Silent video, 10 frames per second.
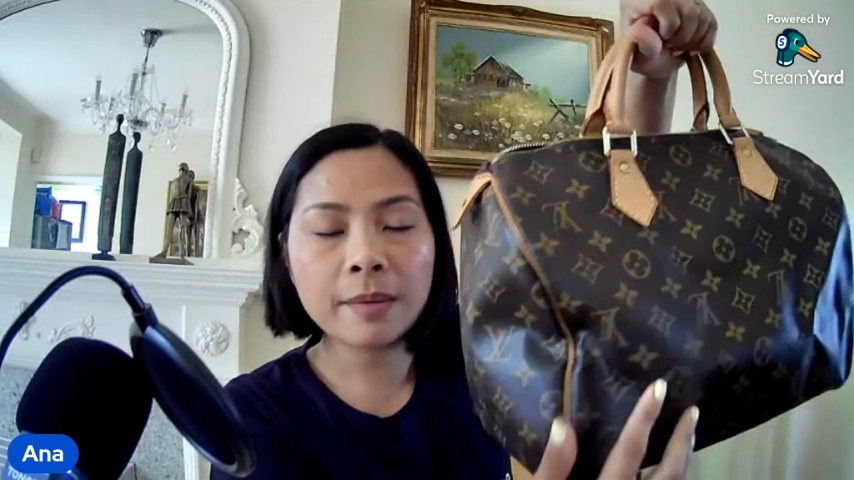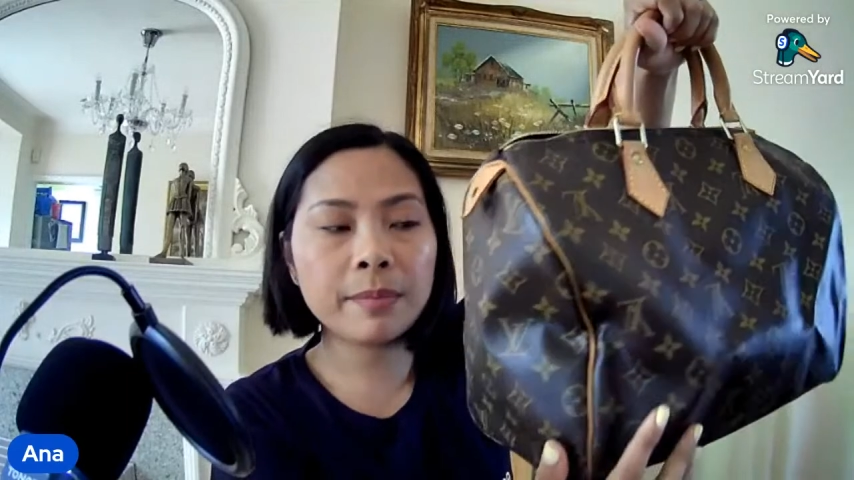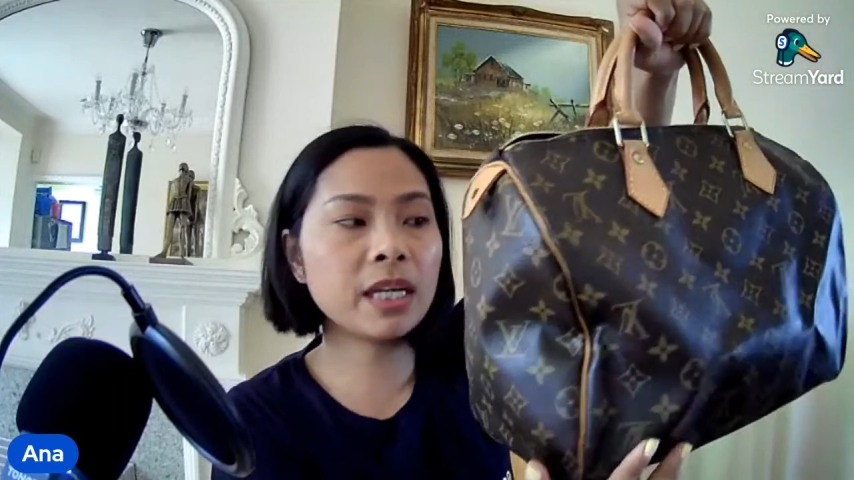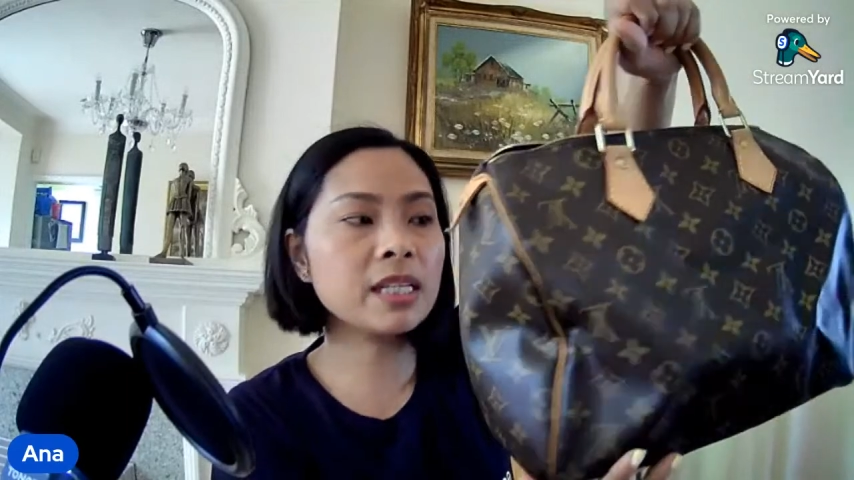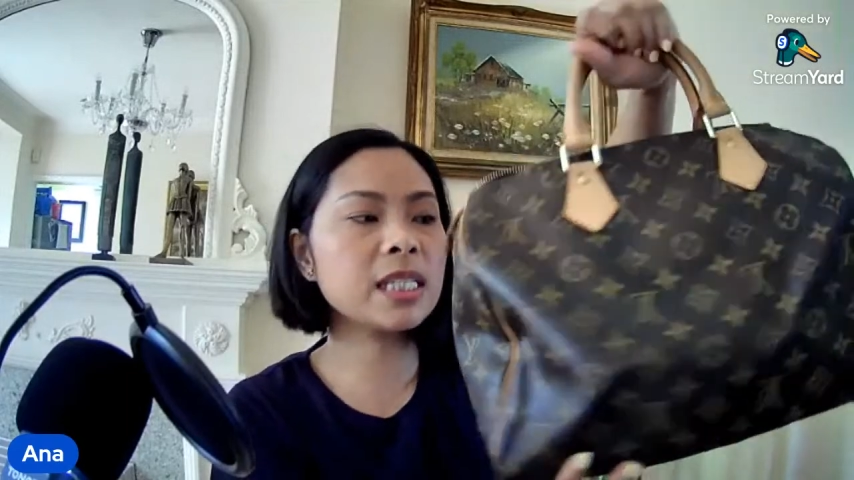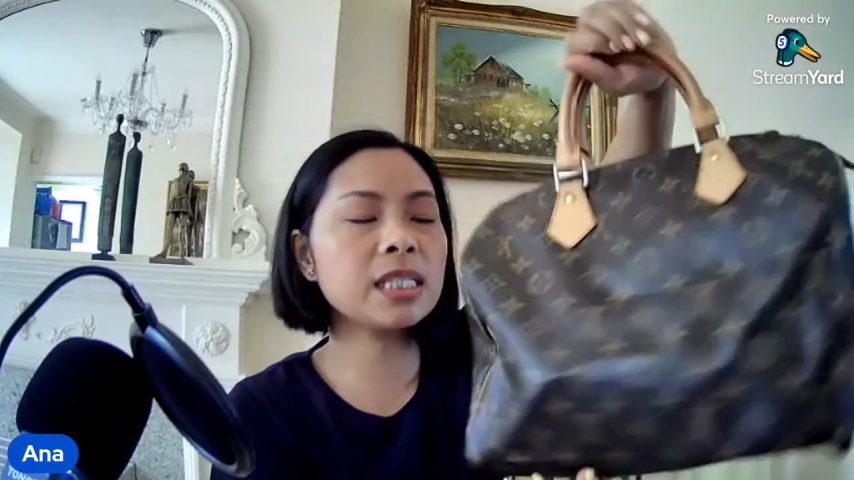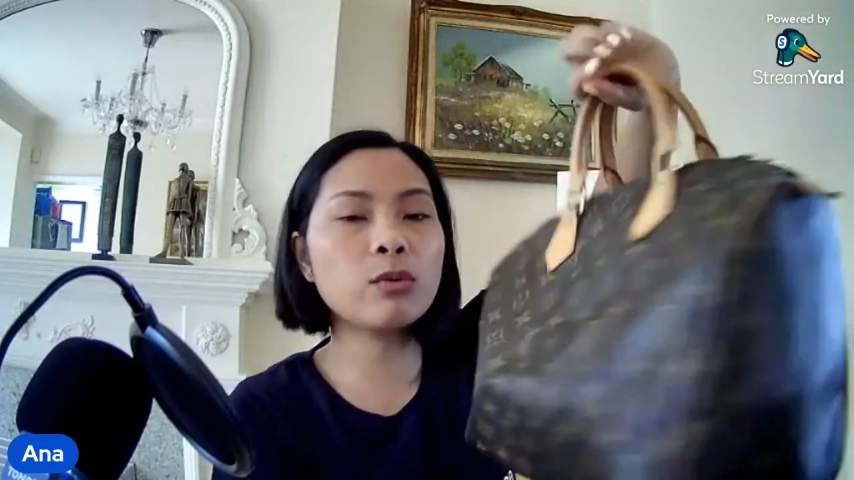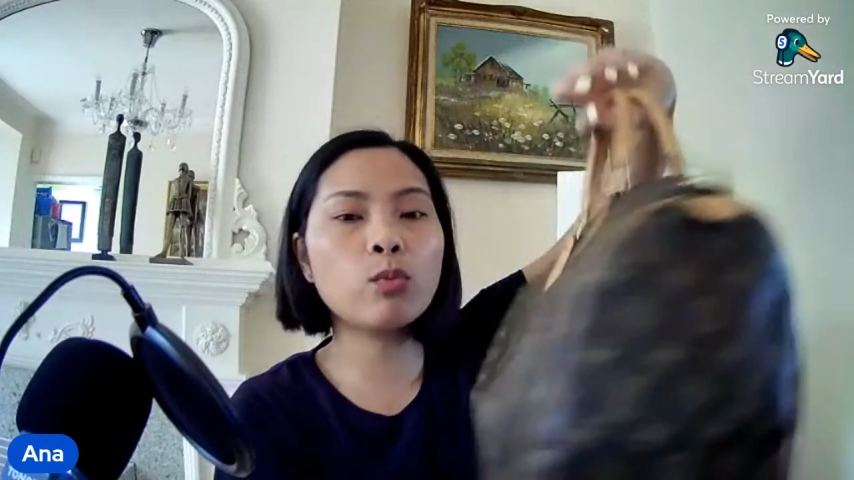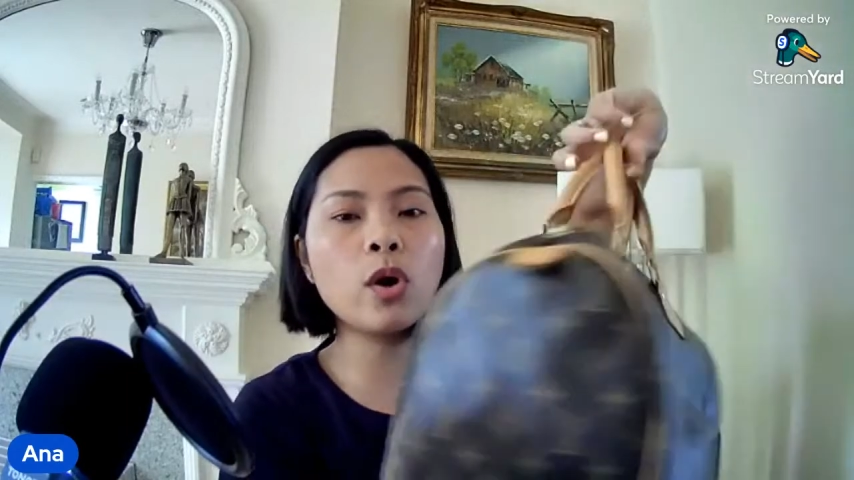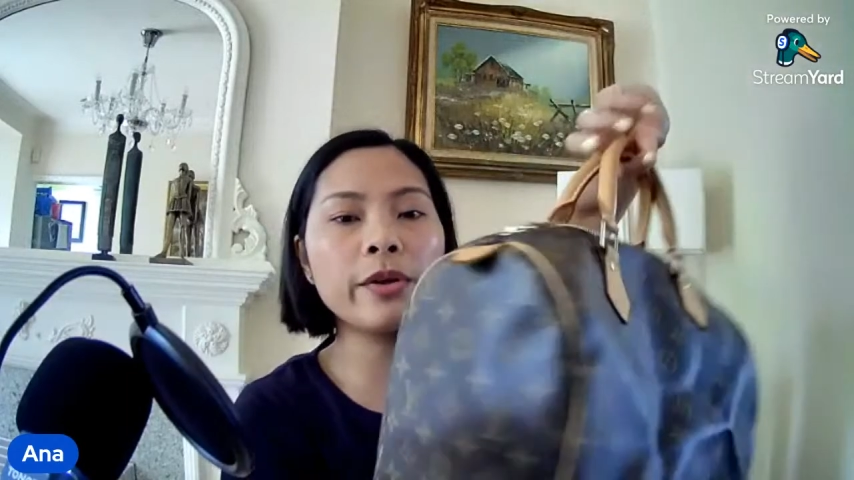Because it's a
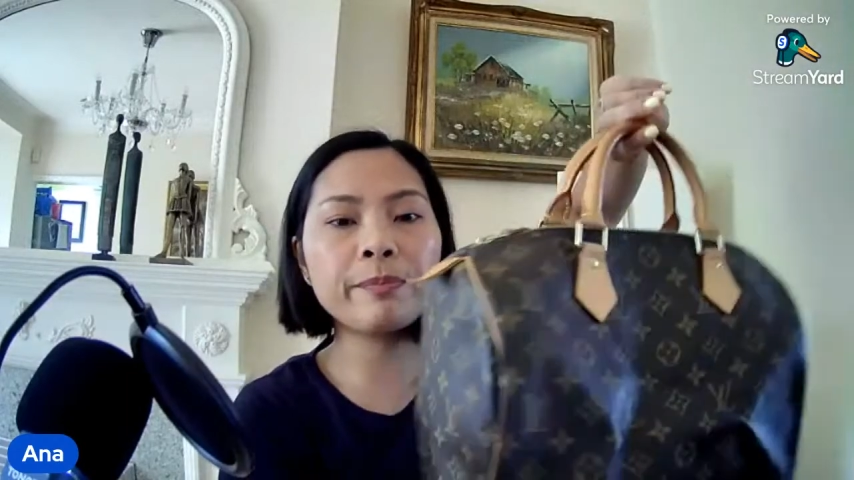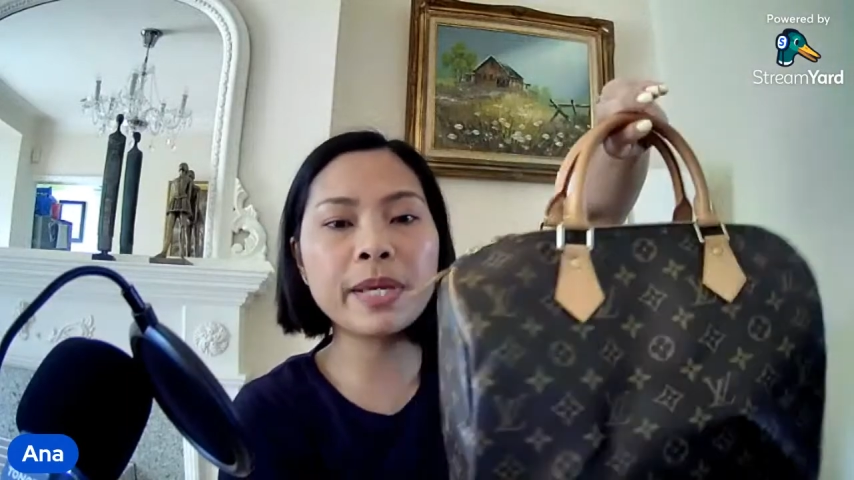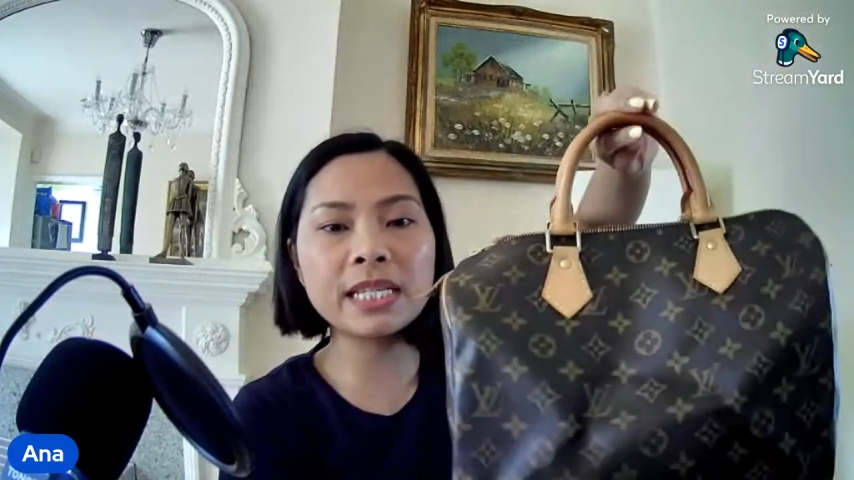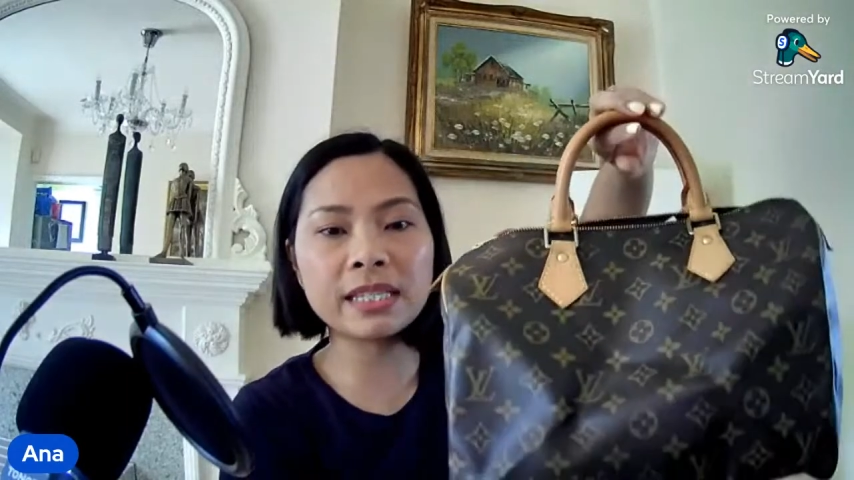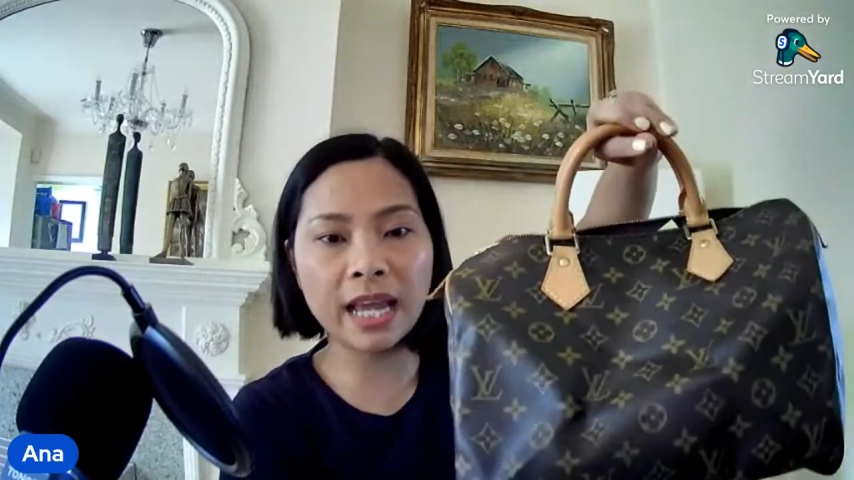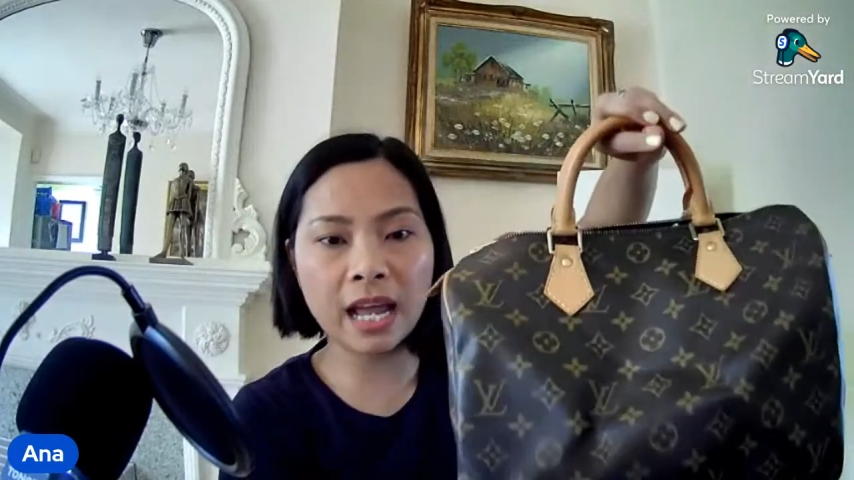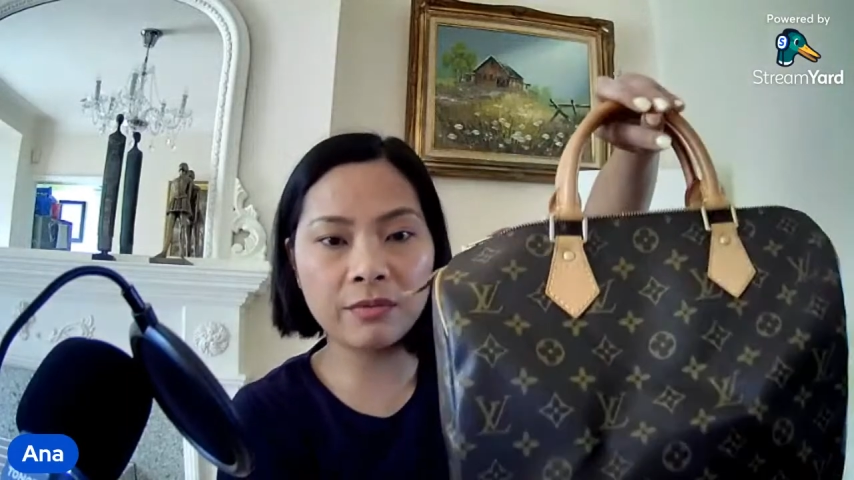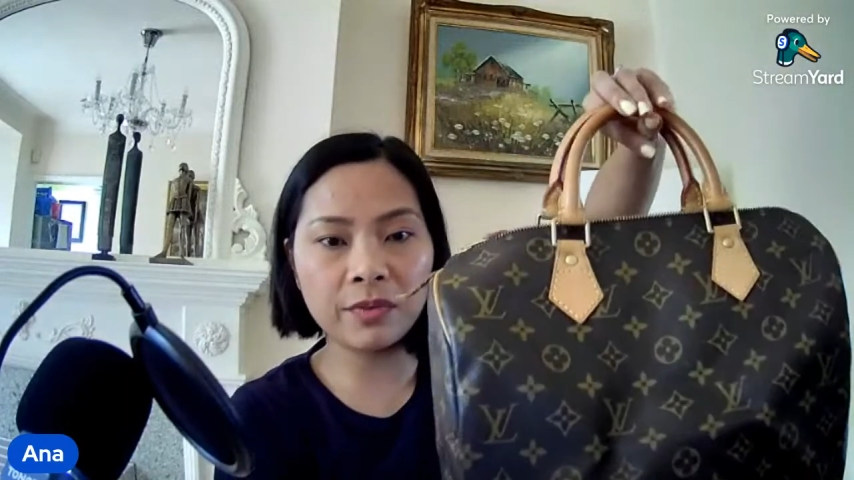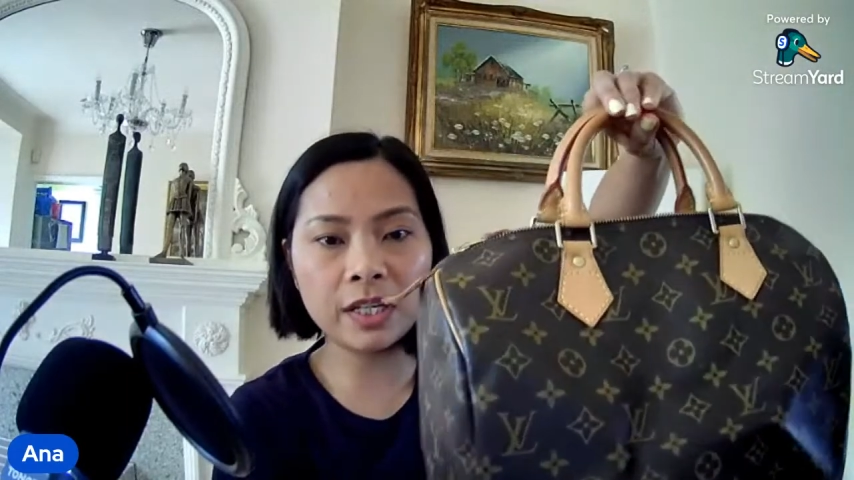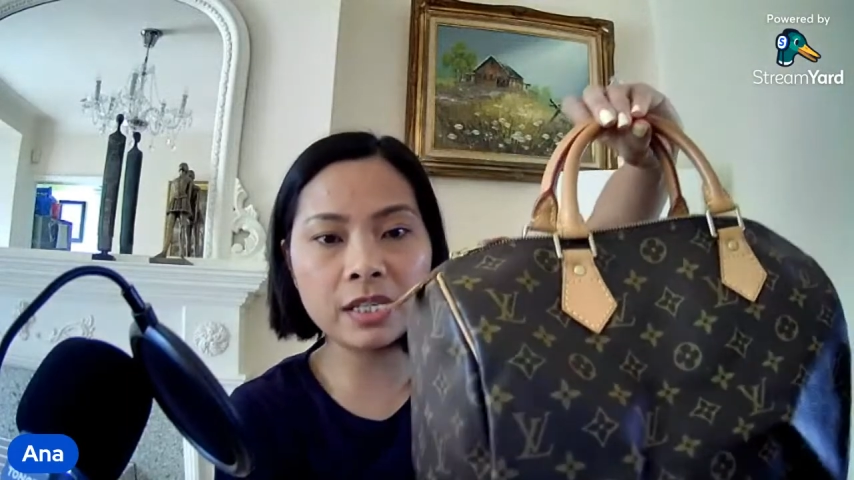one piece
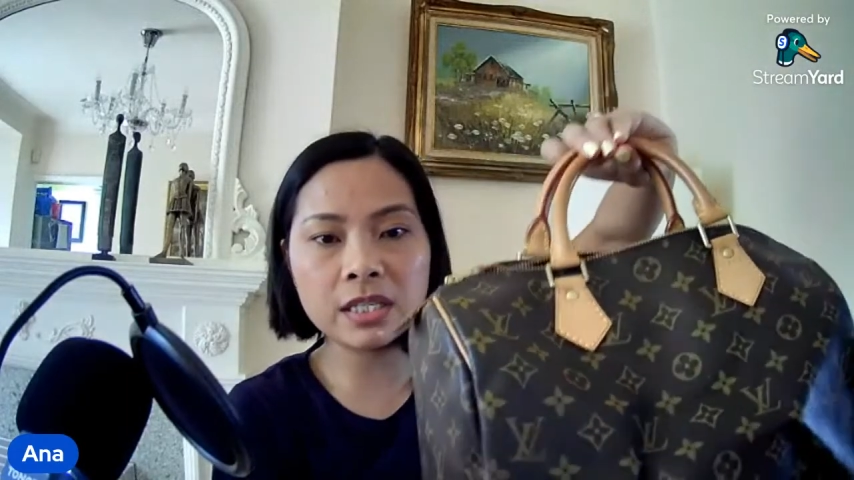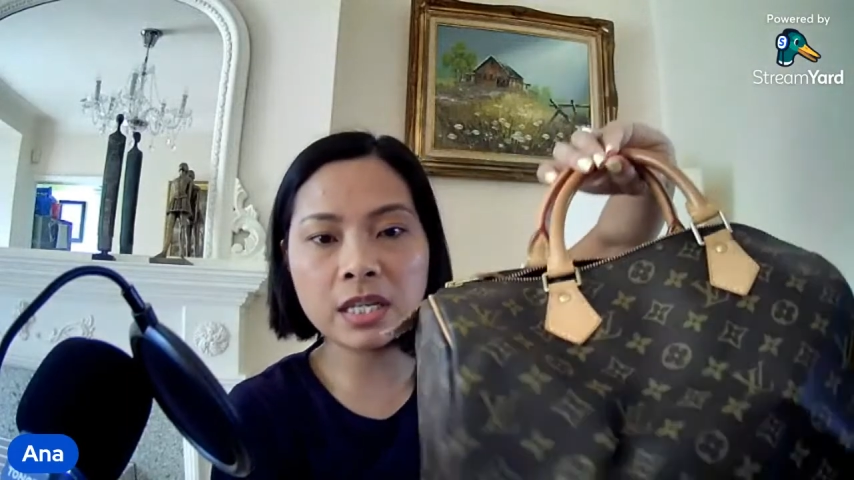canvas.